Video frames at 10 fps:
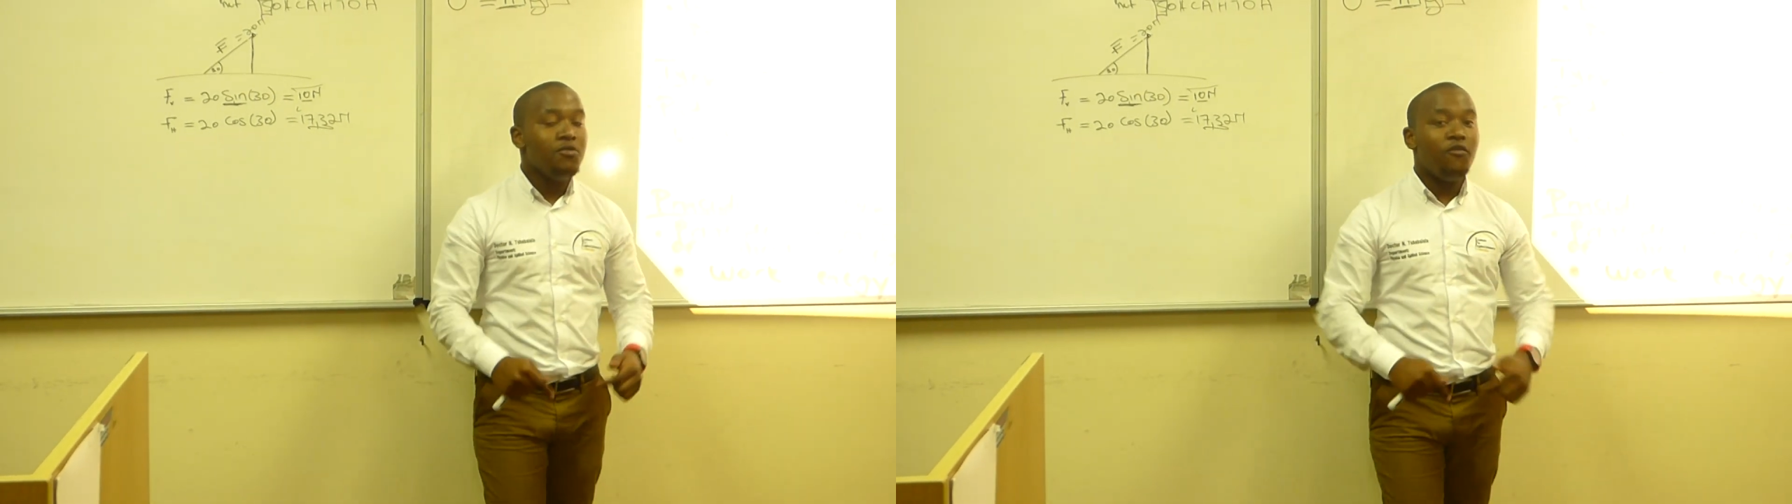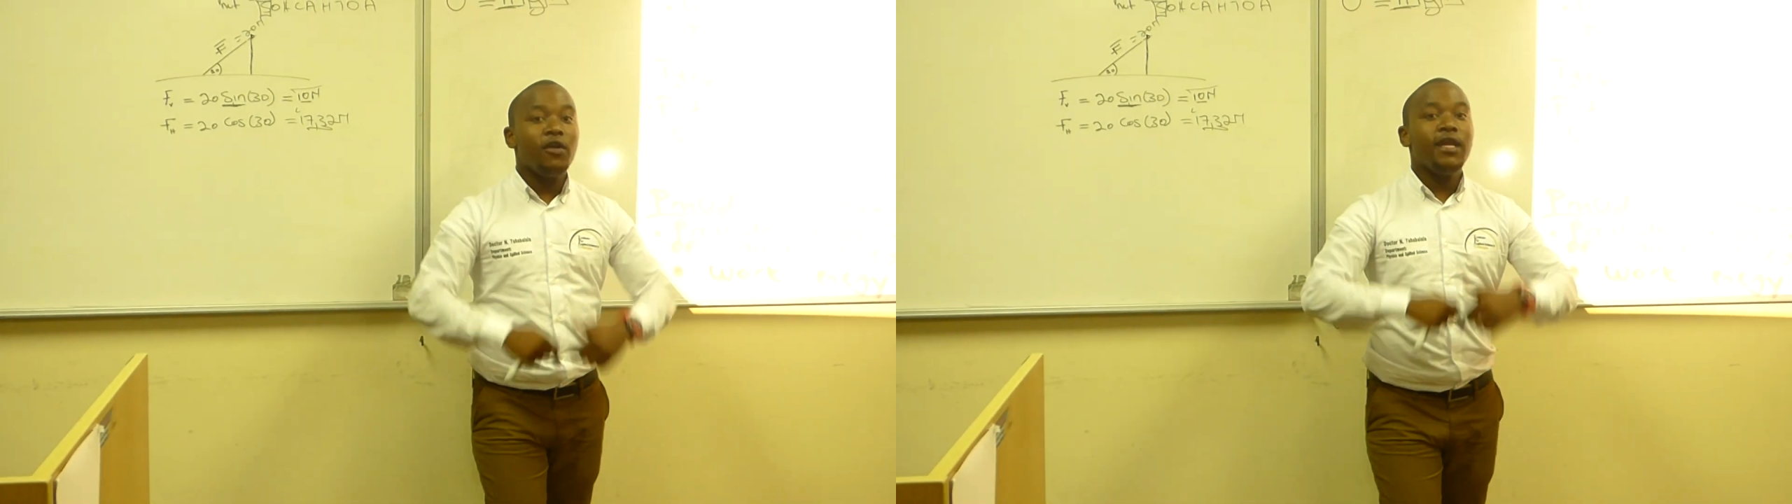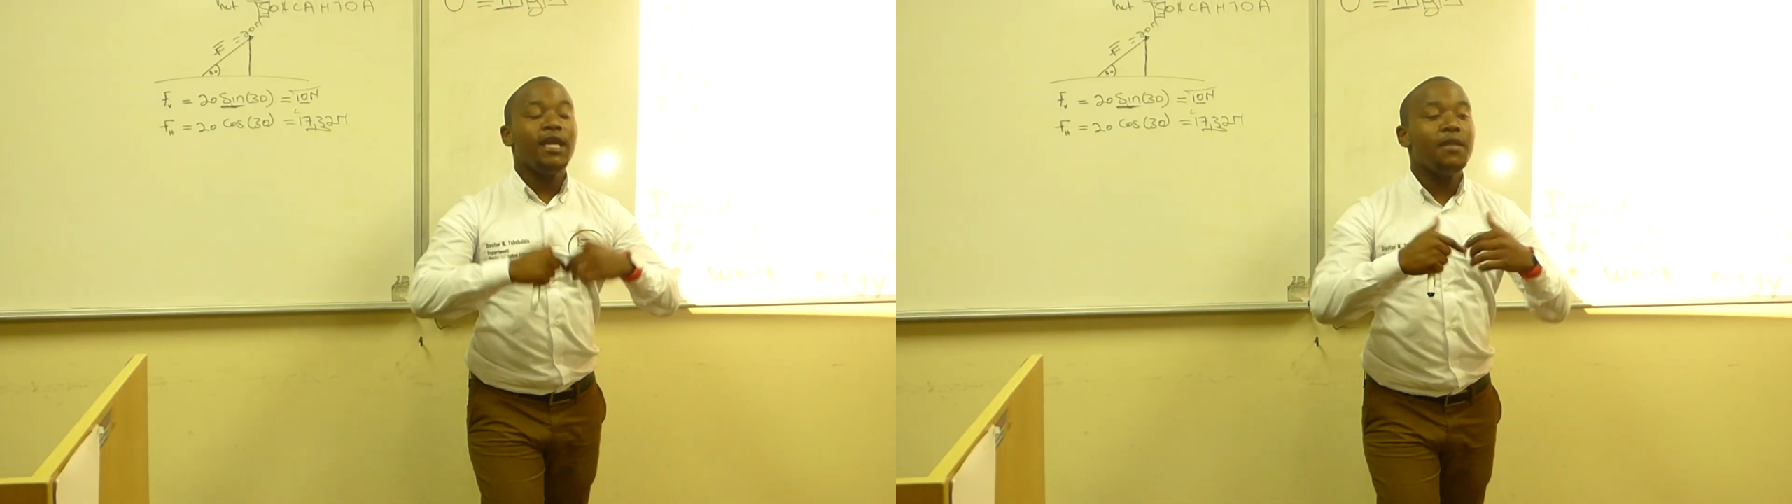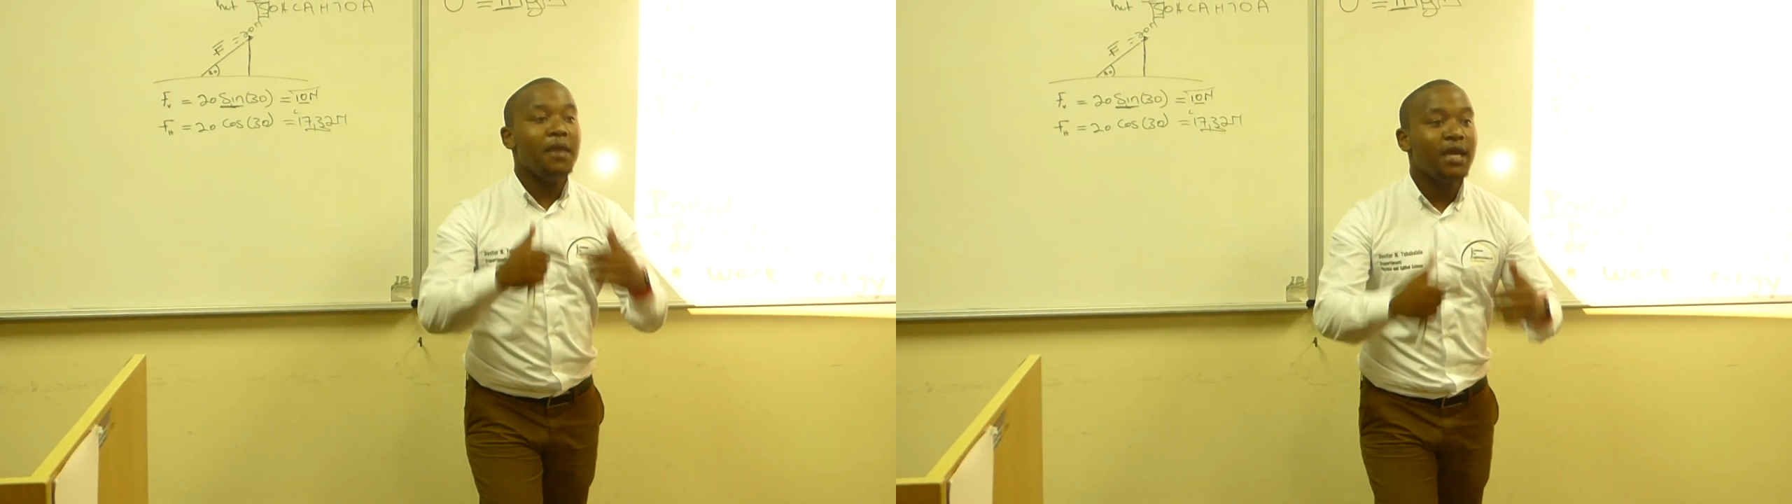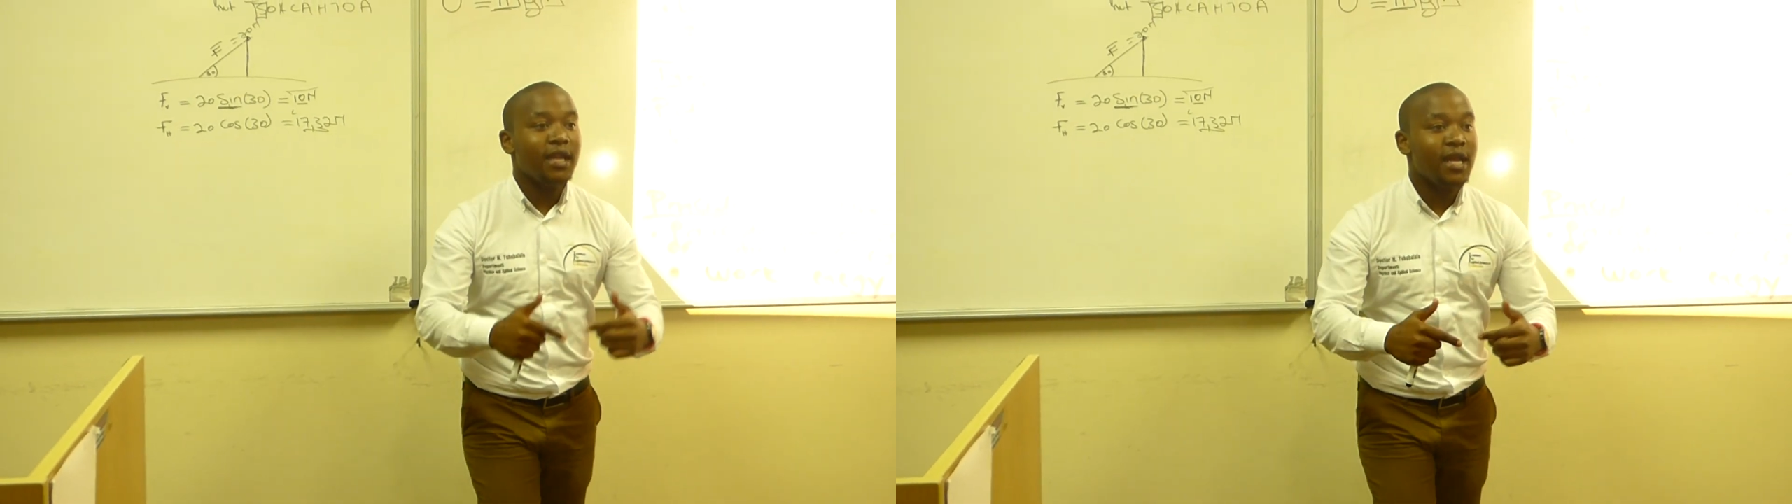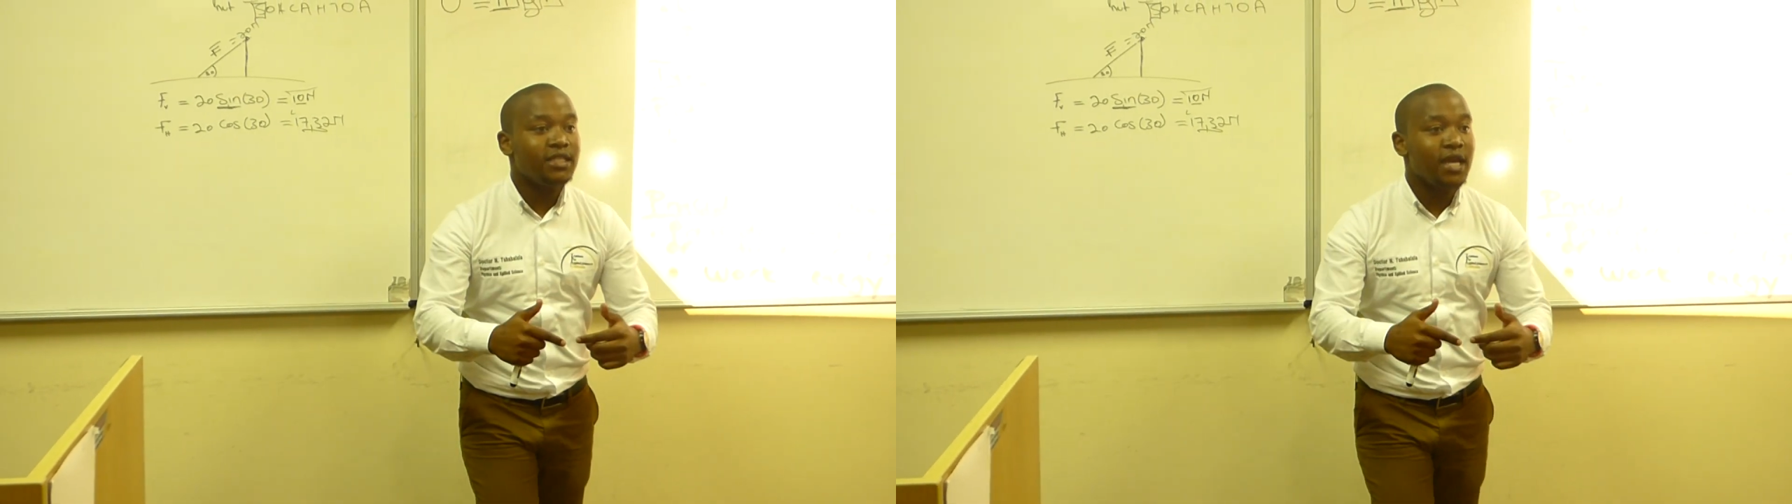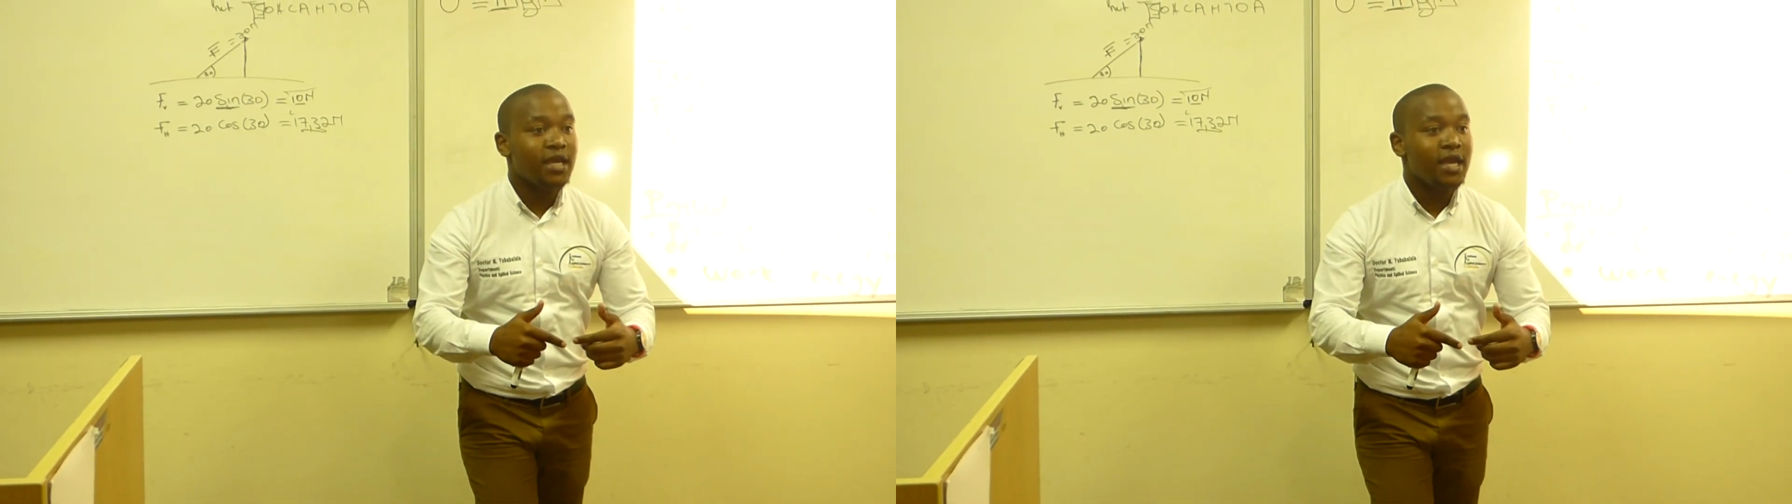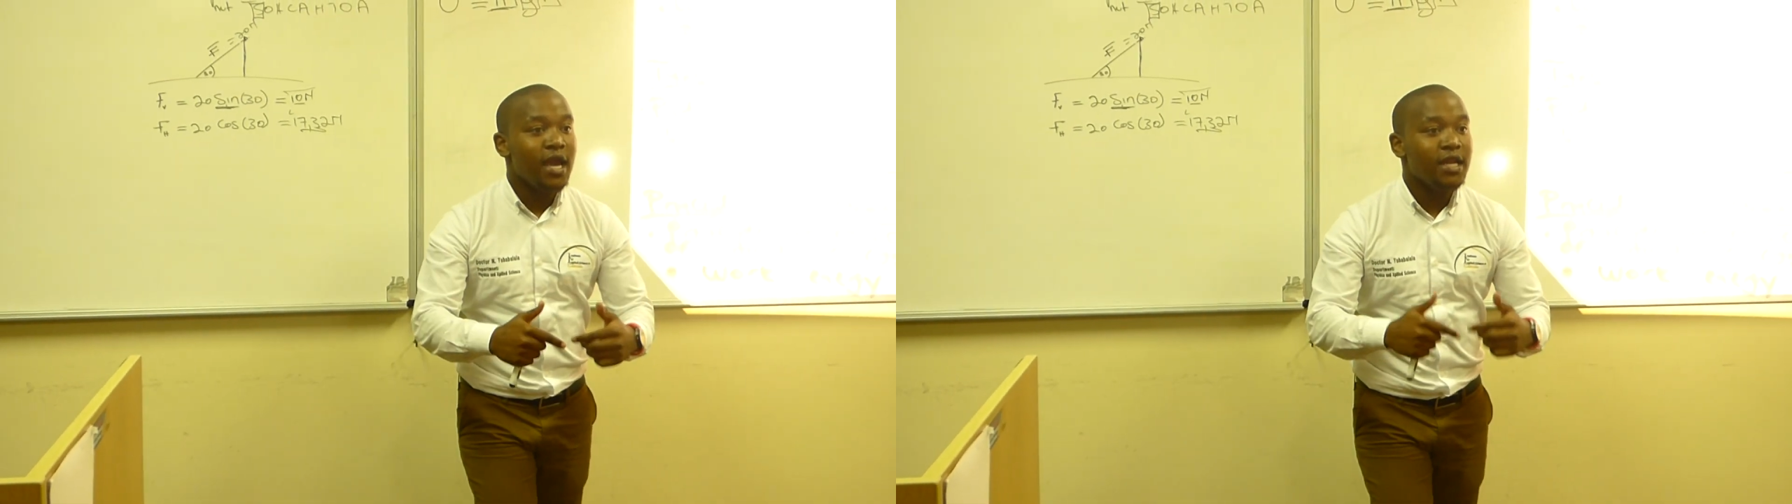Before they can make an
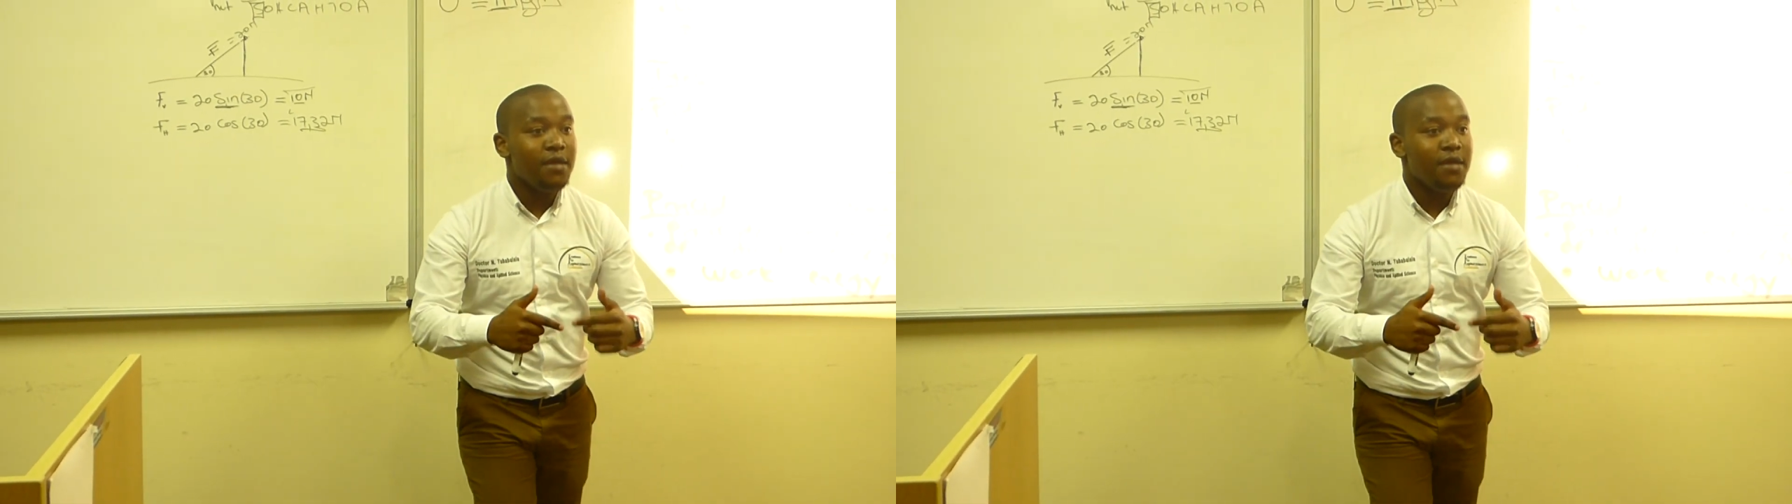attack,